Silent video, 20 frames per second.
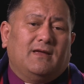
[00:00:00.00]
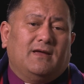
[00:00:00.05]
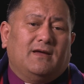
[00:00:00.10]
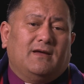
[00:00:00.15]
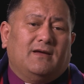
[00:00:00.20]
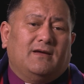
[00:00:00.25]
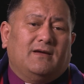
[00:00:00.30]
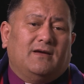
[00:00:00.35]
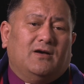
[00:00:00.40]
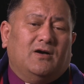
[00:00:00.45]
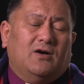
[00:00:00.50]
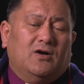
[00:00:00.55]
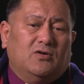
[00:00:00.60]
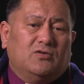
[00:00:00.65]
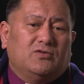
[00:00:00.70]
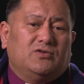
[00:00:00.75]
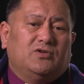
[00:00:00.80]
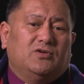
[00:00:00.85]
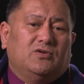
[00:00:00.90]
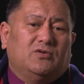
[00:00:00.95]
a
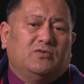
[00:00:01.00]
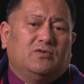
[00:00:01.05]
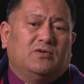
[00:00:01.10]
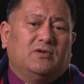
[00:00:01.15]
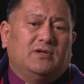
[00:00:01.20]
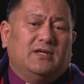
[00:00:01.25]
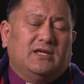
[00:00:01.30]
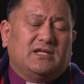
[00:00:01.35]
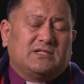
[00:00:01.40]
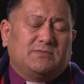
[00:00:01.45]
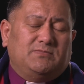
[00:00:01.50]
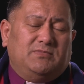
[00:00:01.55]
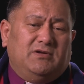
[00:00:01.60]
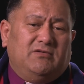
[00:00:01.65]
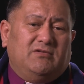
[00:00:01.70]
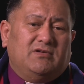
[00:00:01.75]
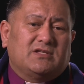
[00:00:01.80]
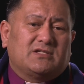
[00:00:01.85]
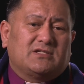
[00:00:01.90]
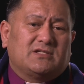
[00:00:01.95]
whole new
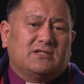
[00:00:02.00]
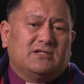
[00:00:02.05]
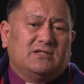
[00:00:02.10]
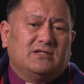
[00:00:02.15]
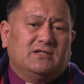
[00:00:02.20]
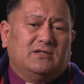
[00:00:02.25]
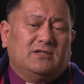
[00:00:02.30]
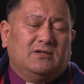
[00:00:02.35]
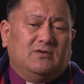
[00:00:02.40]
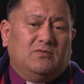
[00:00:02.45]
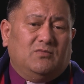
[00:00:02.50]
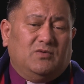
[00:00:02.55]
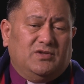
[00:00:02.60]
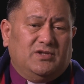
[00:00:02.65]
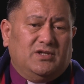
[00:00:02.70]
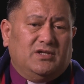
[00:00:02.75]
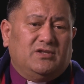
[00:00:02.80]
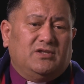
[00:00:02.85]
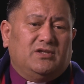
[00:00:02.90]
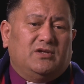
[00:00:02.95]
experience
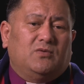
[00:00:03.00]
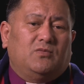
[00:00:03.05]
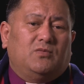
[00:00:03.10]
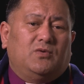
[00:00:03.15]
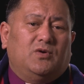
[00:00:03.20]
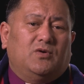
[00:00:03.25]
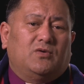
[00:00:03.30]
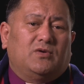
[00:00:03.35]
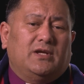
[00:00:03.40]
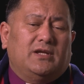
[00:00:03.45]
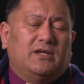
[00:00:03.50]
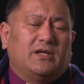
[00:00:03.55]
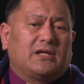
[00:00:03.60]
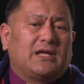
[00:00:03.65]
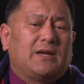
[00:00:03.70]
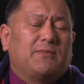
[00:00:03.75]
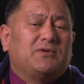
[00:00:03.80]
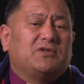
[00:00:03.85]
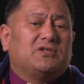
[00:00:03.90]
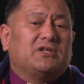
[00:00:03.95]
within their world, and a
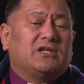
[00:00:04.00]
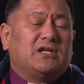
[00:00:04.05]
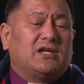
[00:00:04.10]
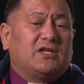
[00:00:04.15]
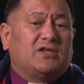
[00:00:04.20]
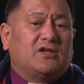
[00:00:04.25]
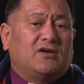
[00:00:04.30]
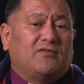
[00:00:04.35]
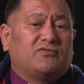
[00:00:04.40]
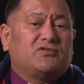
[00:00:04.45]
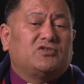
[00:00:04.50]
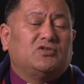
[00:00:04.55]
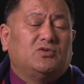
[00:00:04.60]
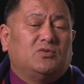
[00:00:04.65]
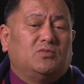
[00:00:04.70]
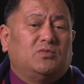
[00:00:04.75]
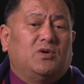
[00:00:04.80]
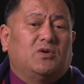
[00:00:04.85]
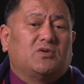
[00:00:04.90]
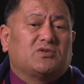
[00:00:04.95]
coming together of two
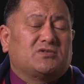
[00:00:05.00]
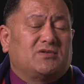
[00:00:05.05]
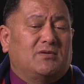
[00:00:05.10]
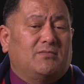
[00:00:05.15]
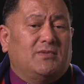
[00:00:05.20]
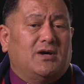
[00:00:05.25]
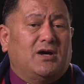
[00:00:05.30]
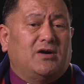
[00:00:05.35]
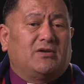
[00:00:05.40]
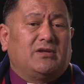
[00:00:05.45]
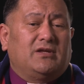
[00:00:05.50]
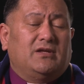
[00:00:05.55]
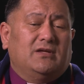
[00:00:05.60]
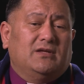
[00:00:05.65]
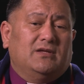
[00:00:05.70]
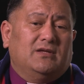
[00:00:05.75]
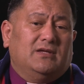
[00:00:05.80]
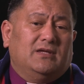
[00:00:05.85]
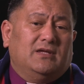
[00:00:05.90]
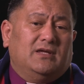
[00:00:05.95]
worlds, the Māori
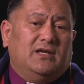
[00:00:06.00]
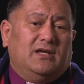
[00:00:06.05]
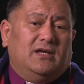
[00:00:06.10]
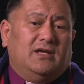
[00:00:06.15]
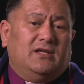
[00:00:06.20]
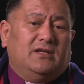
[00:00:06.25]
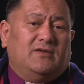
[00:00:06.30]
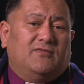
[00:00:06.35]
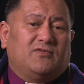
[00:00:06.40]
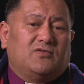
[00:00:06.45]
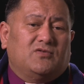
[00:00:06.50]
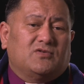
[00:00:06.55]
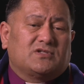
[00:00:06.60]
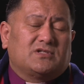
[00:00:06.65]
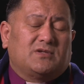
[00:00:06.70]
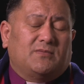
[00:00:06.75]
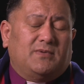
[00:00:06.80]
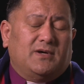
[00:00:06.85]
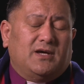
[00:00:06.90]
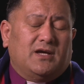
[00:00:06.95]
and of course
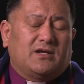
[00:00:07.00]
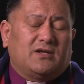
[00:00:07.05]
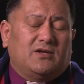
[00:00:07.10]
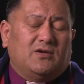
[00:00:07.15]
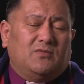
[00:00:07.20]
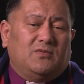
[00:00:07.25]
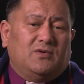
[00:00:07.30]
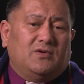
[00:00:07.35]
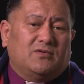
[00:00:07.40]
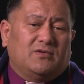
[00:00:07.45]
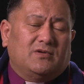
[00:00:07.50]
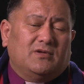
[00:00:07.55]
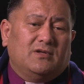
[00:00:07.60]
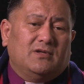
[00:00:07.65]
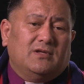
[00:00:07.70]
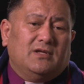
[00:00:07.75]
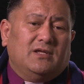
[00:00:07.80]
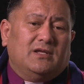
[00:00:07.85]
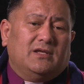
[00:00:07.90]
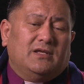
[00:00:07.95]
the Pākehā world.
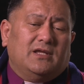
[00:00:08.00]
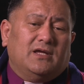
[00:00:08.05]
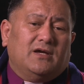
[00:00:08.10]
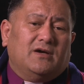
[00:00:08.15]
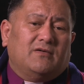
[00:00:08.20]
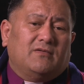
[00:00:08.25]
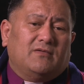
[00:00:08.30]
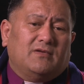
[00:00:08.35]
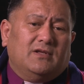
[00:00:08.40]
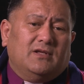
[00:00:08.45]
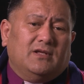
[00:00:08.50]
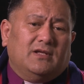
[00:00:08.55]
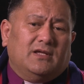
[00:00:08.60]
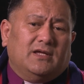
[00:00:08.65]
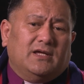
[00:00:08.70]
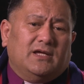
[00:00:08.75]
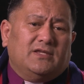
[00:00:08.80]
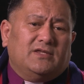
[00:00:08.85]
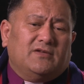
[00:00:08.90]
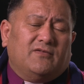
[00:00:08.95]
Now,
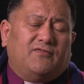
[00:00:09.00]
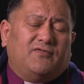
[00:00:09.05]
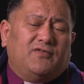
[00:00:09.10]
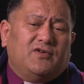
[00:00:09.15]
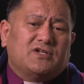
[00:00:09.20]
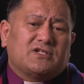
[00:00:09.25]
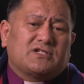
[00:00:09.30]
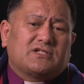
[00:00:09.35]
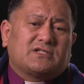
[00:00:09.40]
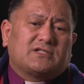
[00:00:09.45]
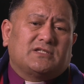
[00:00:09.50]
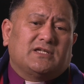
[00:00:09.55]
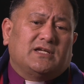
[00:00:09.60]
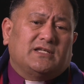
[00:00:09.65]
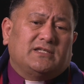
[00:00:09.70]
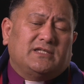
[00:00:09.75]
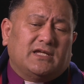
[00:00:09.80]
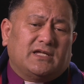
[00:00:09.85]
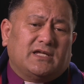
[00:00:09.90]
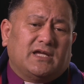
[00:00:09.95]
in the first
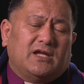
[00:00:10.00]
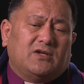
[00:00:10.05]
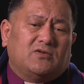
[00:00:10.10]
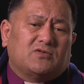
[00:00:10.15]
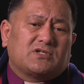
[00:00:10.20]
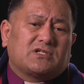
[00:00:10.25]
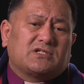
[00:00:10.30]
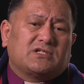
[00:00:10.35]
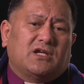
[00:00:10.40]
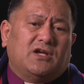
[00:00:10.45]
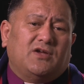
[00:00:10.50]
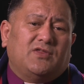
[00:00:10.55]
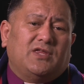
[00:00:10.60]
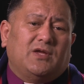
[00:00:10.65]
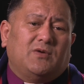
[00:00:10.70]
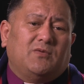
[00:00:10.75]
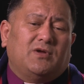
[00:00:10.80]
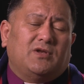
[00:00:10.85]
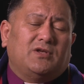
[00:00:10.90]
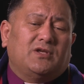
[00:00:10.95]
decade or so,
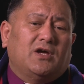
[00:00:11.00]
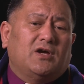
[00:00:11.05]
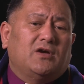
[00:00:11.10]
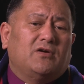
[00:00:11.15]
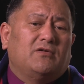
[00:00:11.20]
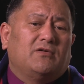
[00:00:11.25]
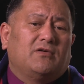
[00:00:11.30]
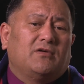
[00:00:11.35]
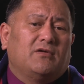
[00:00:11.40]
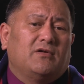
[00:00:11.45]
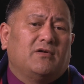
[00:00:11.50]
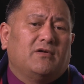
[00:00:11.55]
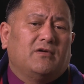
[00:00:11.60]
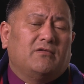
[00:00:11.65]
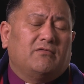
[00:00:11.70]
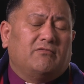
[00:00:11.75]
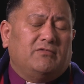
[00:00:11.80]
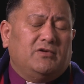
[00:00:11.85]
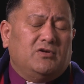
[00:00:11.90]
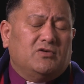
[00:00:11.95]
there were no
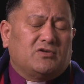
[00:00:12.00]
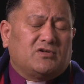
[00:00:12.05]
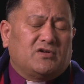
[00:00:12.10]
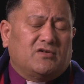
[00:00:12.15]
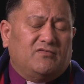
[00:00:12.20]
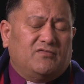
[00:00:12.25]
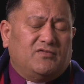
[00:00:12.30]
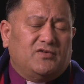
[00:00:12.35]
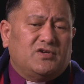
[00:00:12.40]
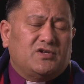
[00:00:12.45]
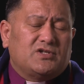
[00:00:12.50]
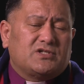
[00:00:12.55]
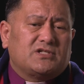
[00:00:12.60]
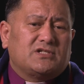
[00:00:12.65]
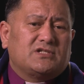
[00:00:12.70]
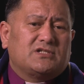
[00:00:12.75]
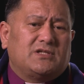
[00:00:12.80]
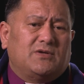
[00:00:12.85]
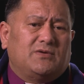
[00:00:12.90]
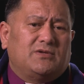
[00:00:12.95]
real
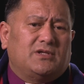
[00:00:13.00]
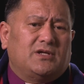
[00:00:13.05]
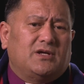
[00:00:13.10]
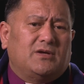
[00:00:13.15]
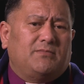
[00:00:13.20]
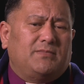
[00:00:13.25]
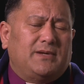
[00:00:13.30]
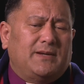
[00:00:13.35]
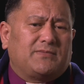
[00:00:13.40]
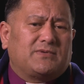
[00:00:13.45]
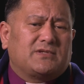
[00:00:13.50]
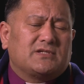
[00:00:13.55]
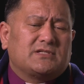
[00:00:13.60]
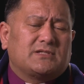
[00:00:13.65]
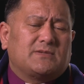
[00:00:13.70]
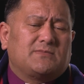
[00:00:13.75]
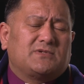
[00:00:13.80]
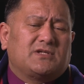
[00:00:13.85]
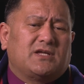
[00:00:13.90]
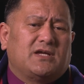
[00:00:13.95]
conversions, there were no
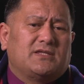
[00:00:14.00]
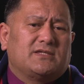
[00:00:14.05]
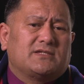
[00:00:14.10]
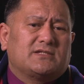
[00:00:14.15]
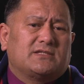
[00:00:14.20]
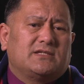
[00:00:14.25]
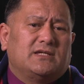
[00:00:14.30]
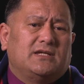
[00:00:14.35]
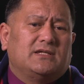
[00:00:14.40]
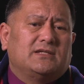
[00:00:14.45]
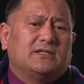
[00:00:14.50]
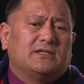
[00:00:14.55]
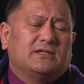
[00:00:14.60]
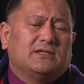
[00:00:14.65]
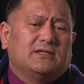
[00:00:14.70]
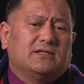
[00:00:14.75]
baptisms, I understand,